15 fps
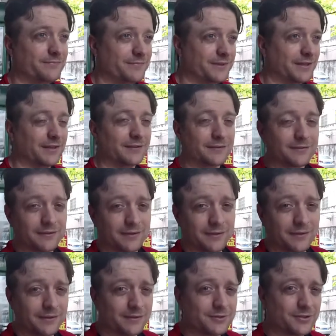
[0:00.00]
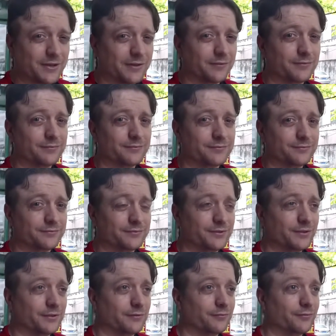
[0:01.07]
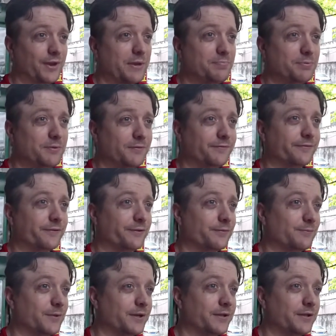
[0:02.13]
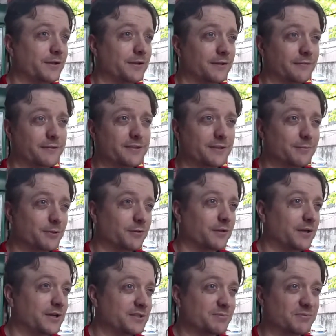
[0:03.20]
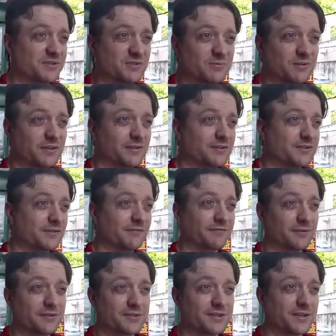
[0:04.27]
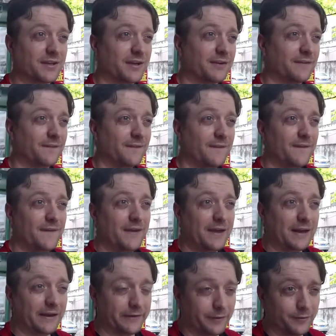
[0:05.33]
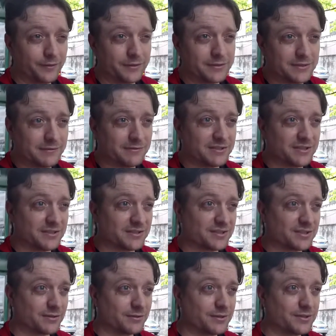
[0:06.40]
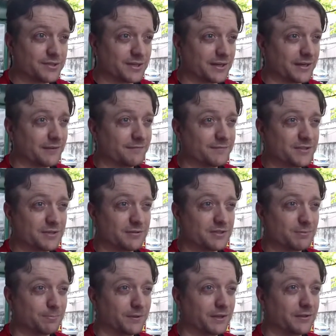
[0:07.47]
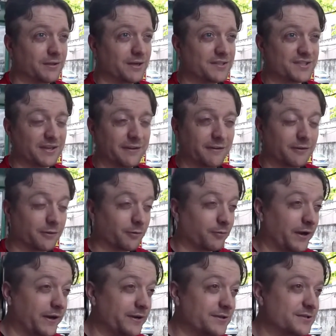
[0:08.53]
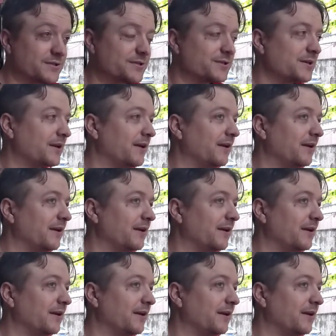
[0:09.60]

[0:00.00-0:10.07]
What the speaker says: thing. They try to, rape you for your money, and every time you go to the hospital, it's $20 in for this and that. And I know that DVT is serious, and I had serious blood clots, and I had arthritis,